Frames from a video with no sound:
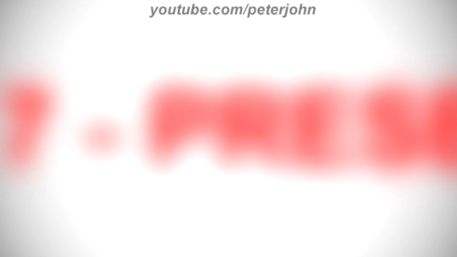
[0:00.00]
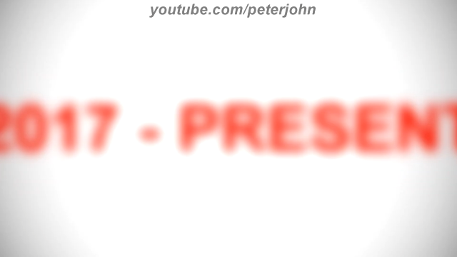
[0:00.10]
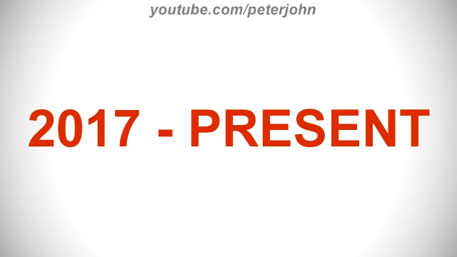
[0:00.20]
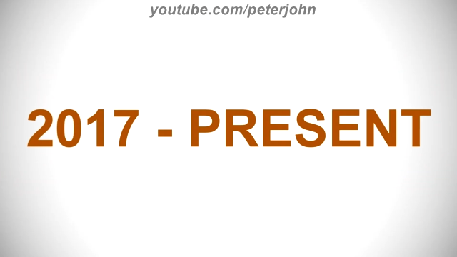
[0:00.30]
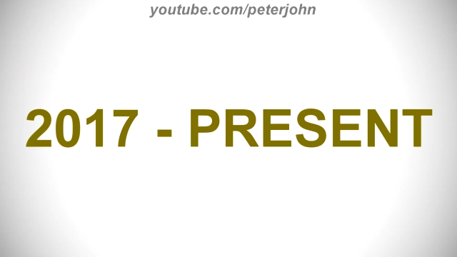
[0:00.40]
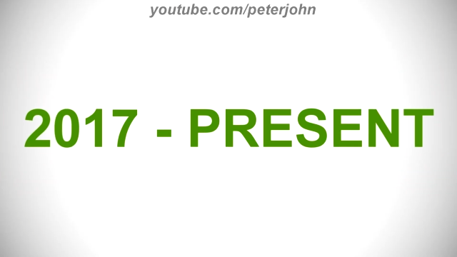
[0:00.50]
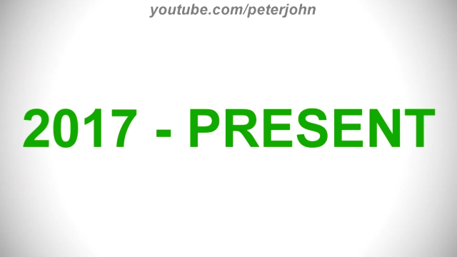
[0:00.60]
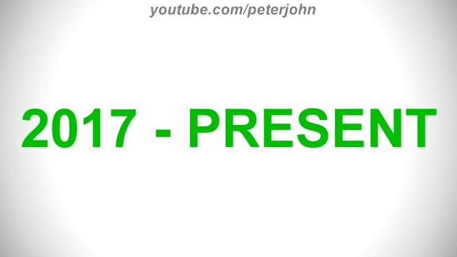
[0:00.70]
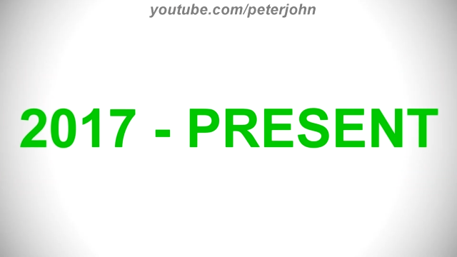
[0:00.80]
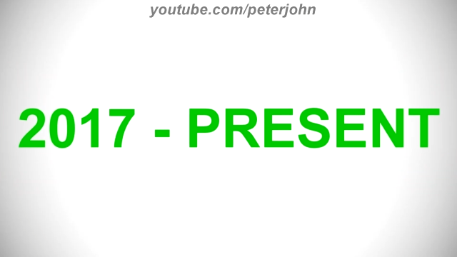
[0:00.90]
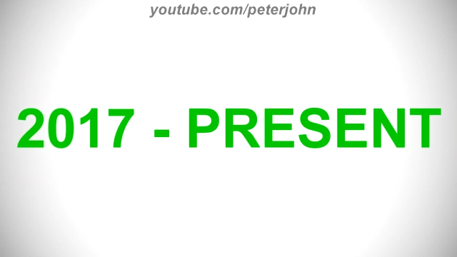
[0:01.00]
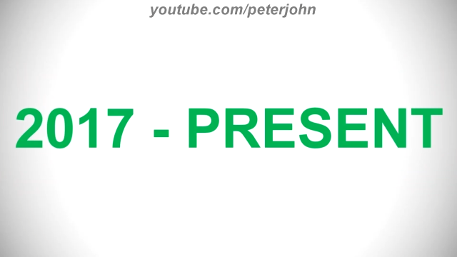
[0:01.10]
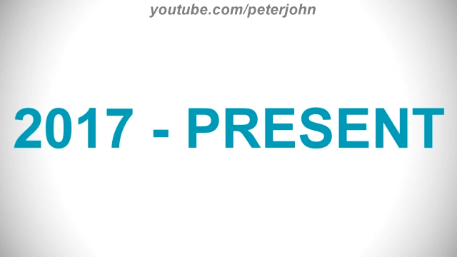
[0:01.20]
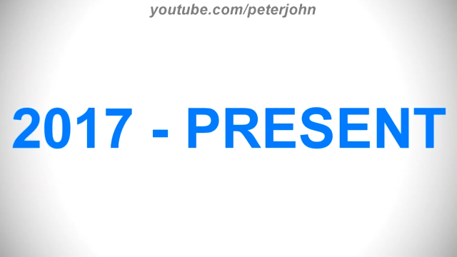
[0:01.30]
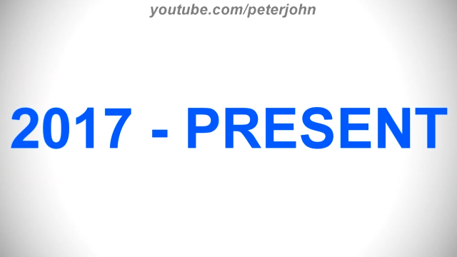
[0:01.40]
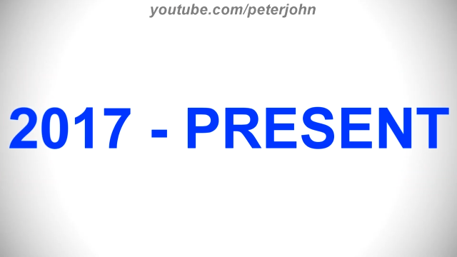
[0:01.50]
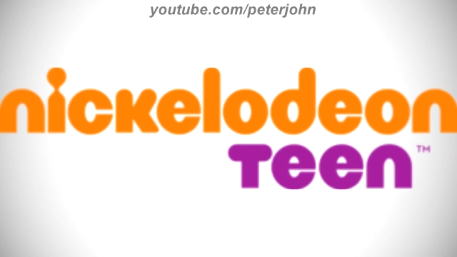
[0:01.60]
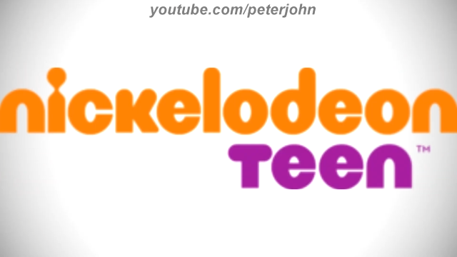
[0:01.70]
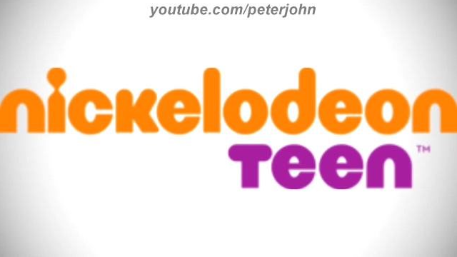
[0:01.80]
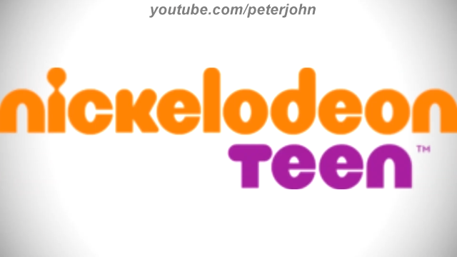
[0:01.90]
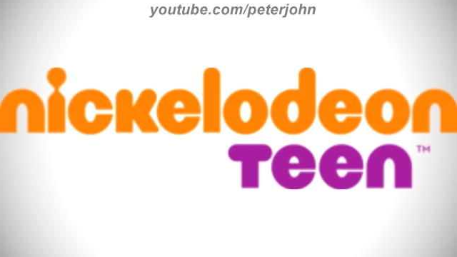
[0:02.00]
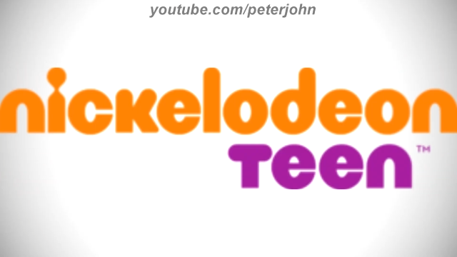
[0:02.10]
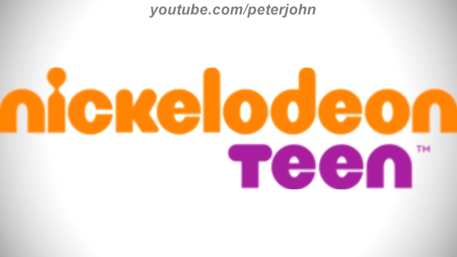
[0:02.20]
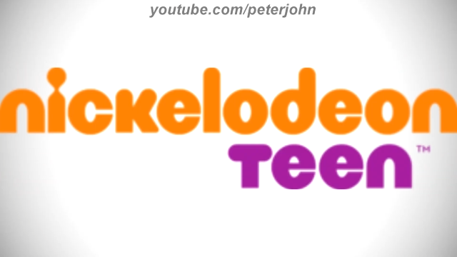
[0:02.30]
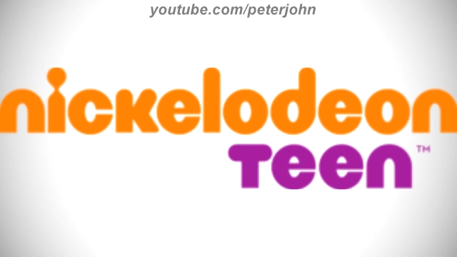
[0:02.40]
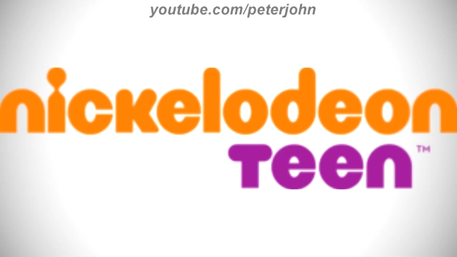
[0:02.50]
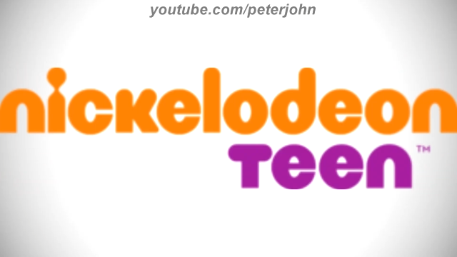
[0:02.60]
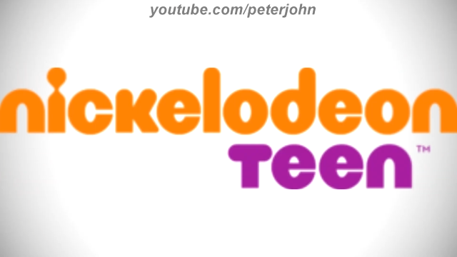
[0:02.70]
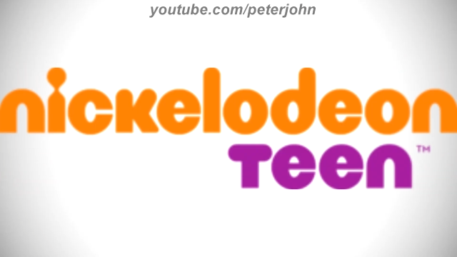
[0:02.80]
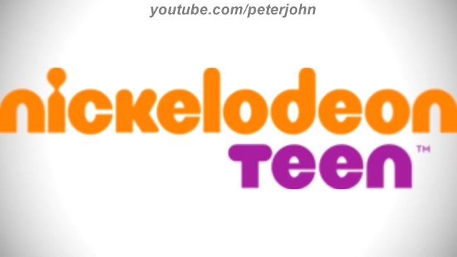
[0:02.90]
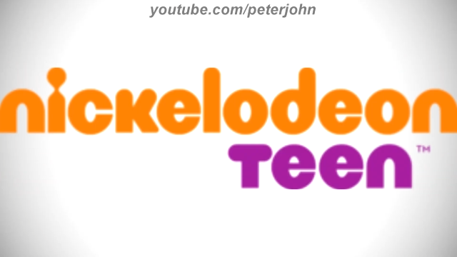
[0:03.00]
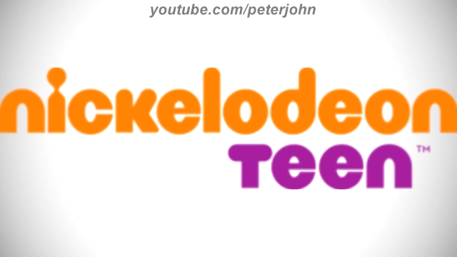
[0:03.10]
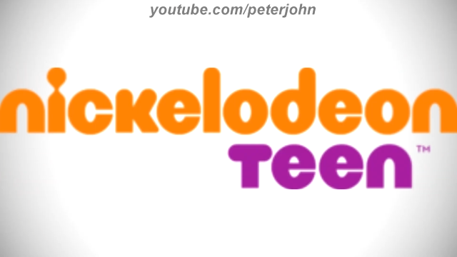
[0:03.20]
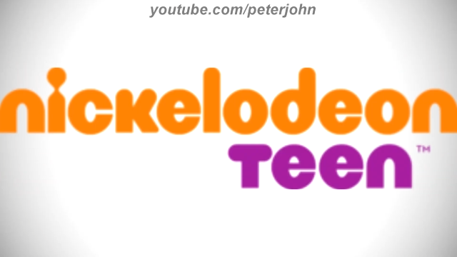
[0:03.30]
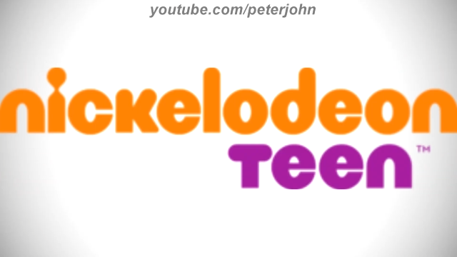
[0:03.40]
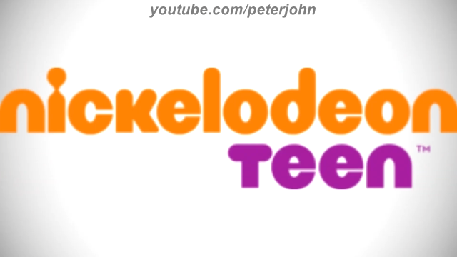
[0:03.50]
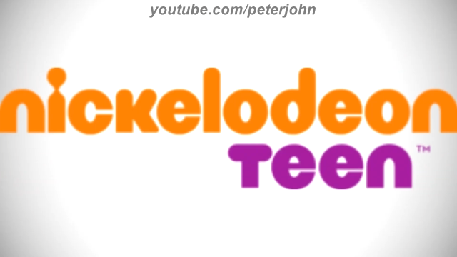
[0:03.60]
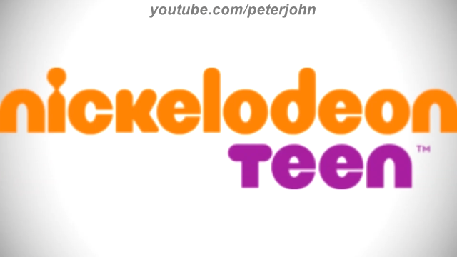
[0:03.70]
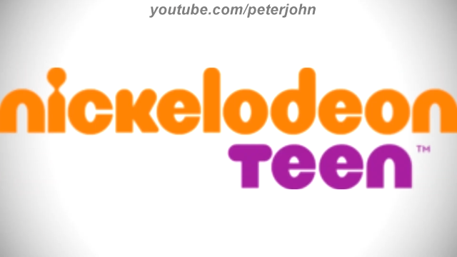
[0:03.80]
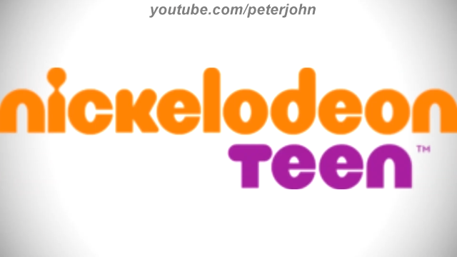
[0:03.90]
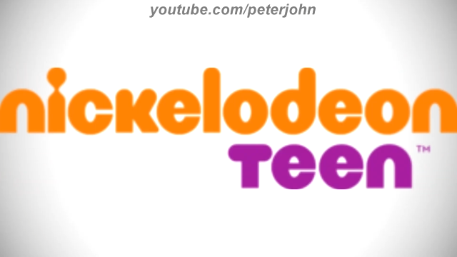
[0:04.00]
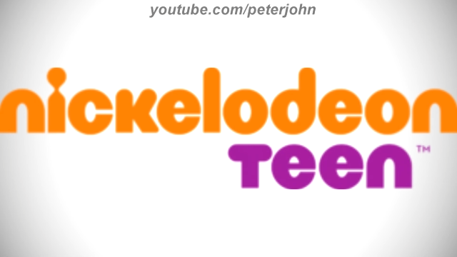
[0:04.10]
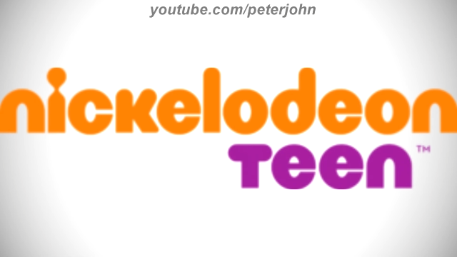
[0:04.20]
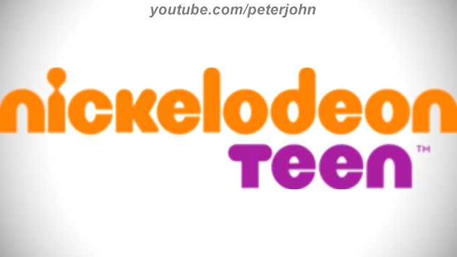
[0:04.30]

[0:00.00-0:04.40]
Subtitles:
[unreadable: no face in view]